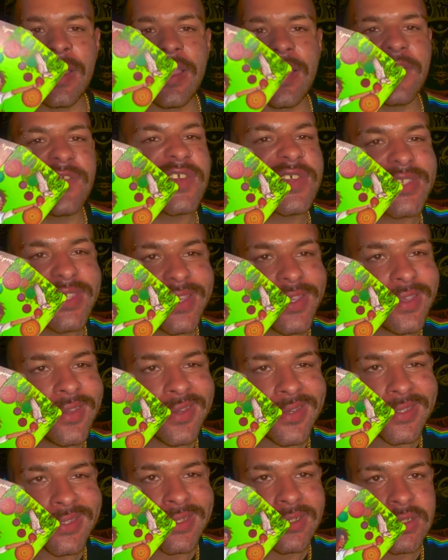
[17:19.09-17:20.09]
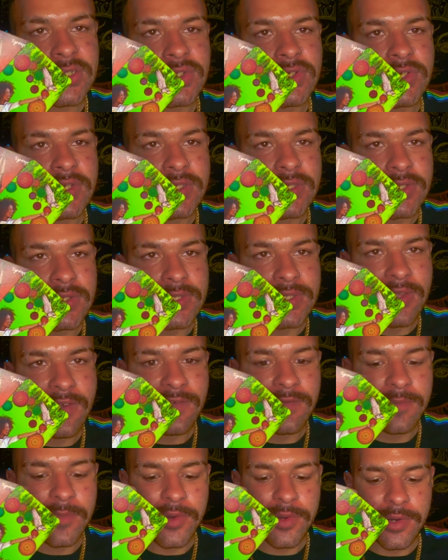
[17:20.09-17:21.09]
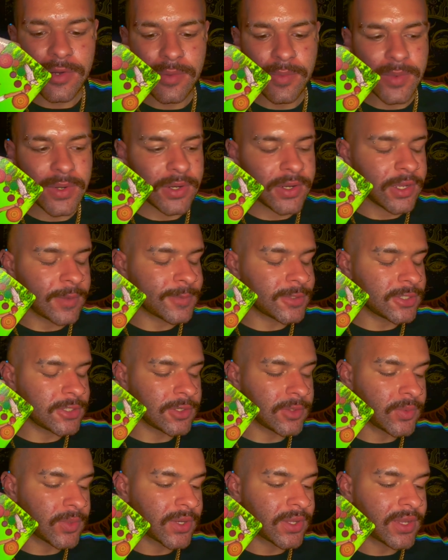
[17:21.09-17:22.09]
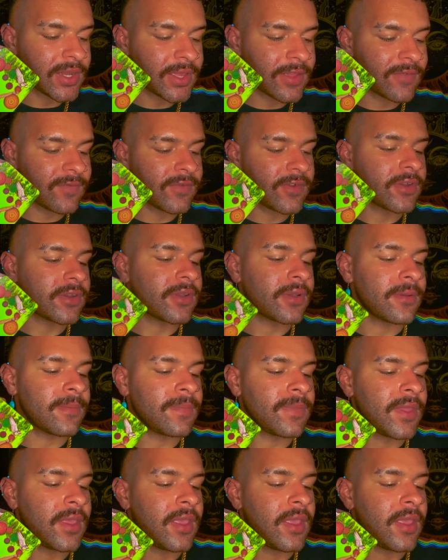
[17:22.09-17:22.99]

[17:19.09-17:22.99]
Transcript: It feels like you guys need to trust yourself more when it comes to your work life, Virgo.